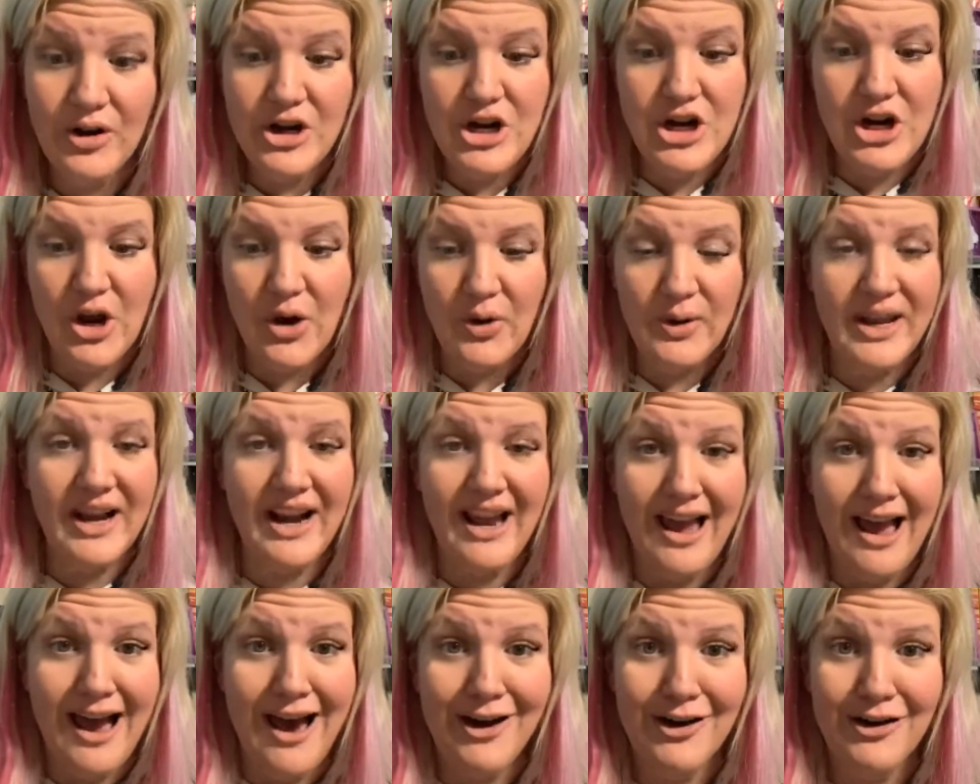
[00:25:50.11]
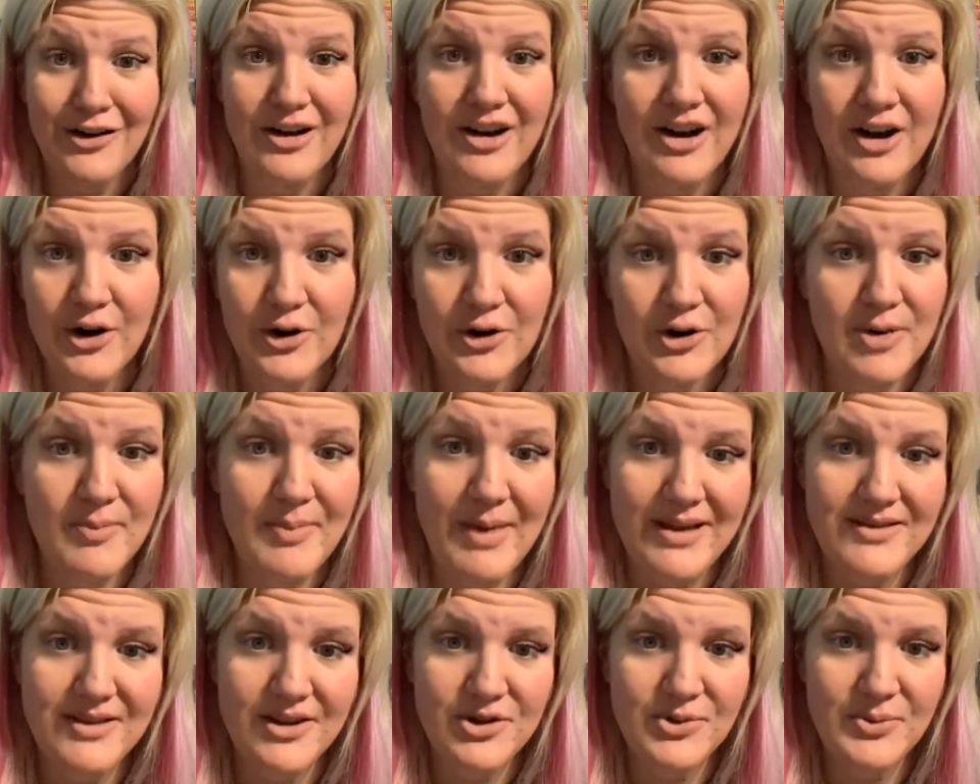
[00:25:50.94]
You know, can I add her in a group
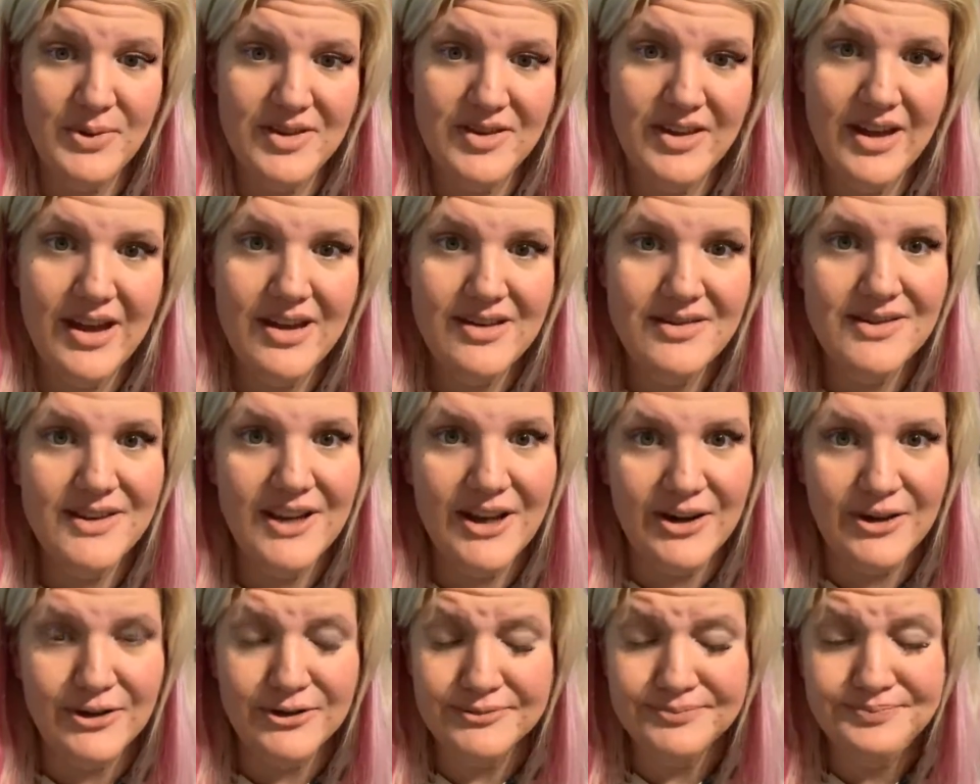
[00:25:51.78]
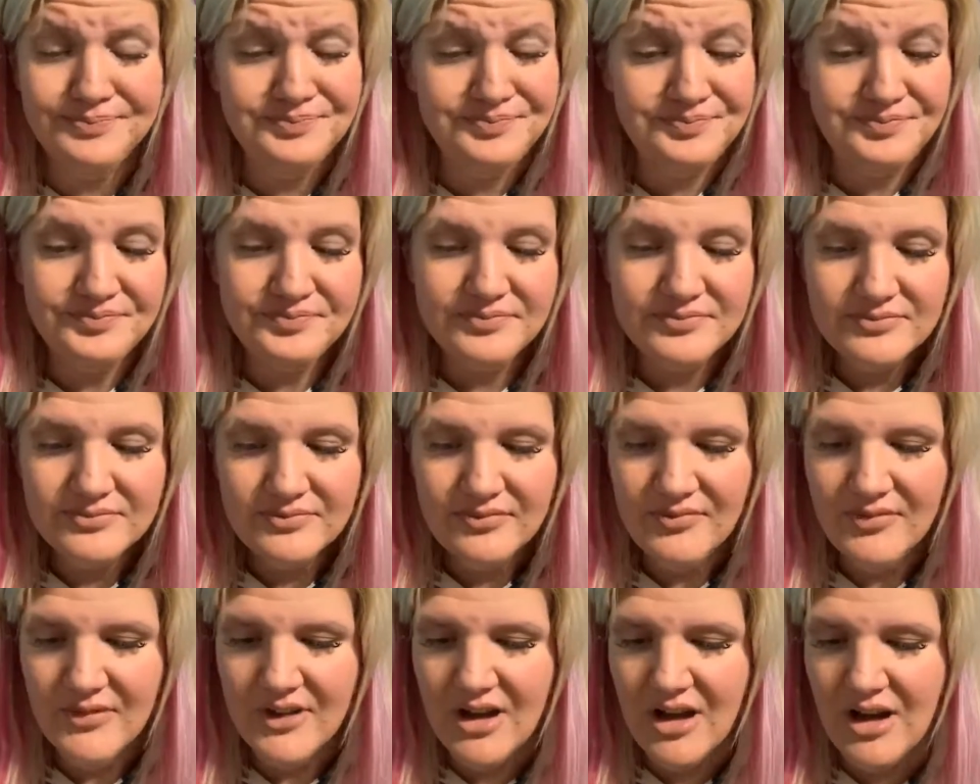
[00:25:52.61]
message with us? So,
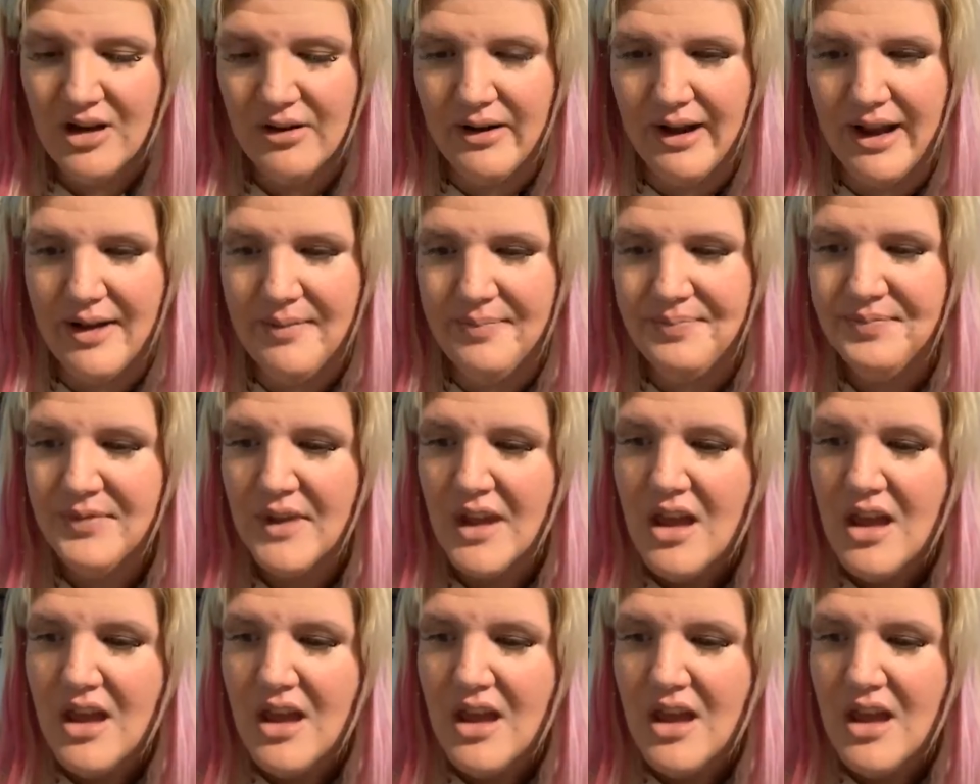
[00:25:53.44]
okay.